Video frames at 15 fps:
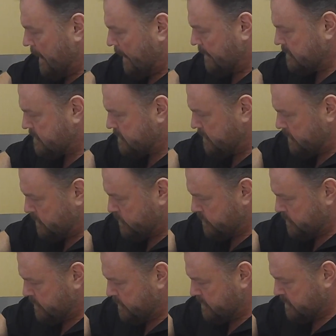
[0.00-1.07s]
and see
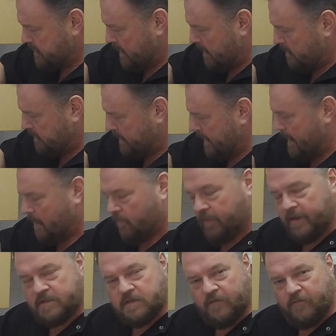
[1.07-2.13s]
just exactly how
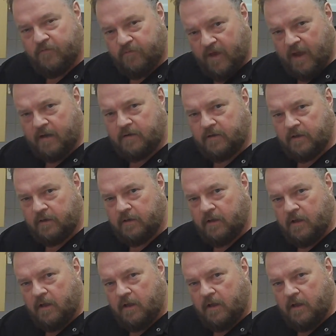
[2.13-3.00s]
that's affected